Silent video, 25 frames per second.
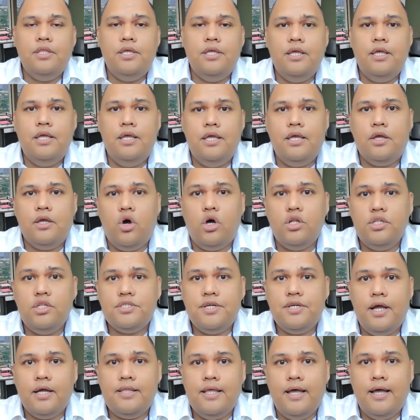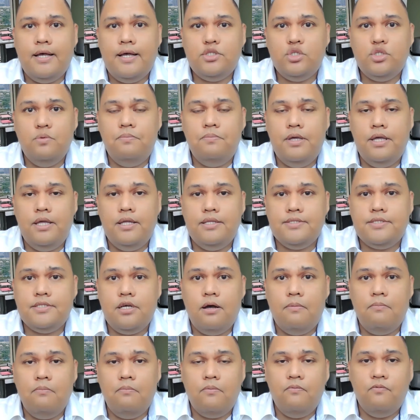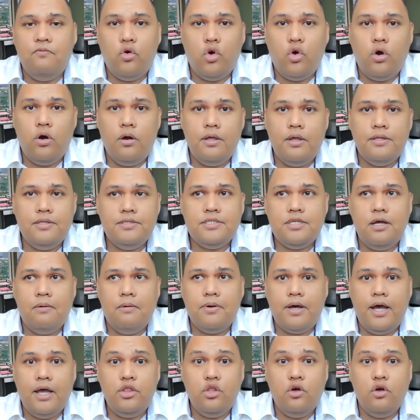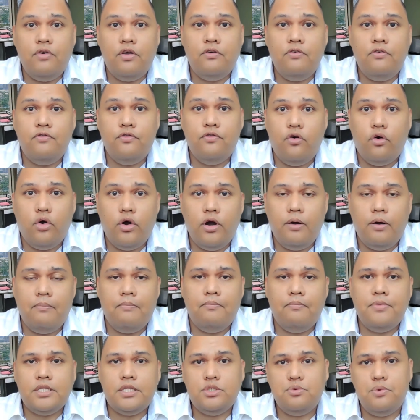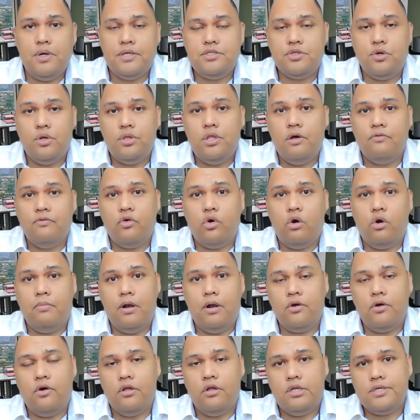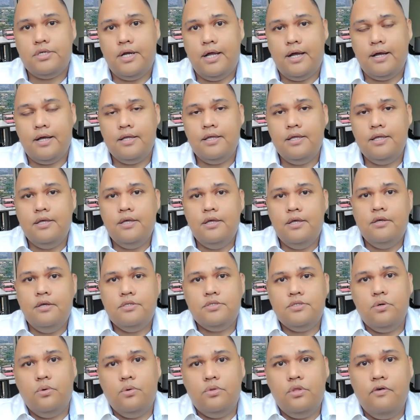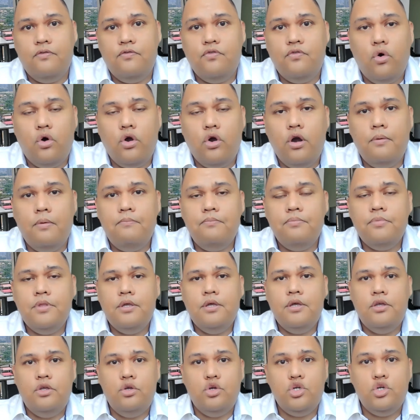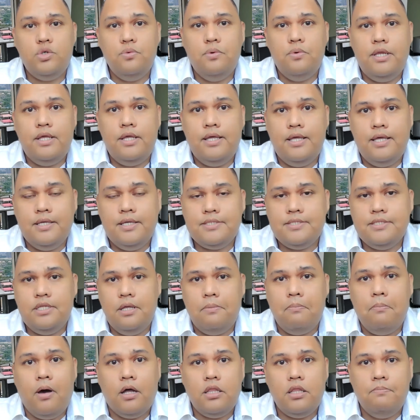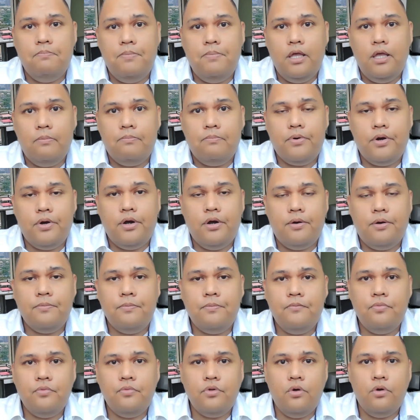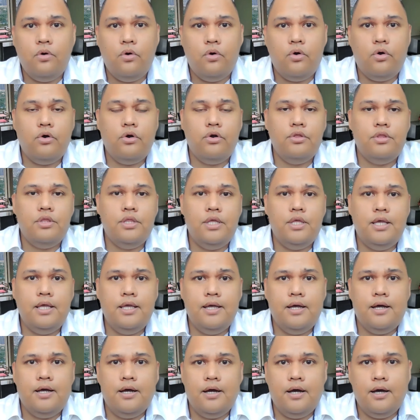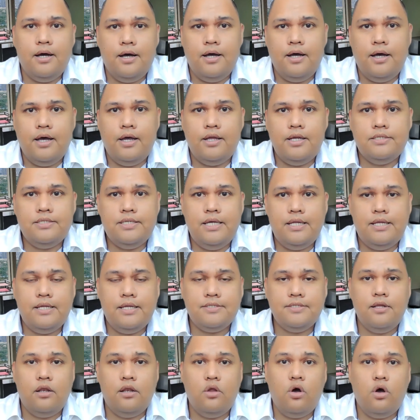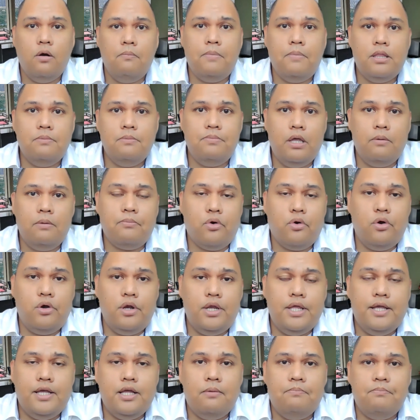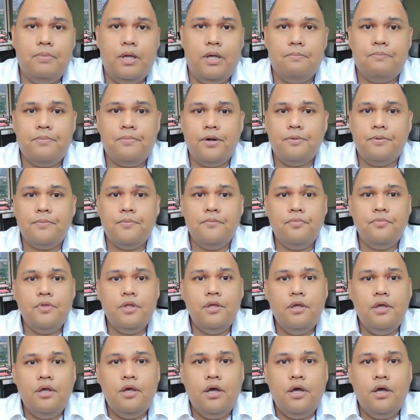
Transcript: the contract has to be in some for in some kind of a form. That's why it's called a formal contract. So the form usually is the bond paper or the, uh, how do you say this, the long bond paper or legal paper.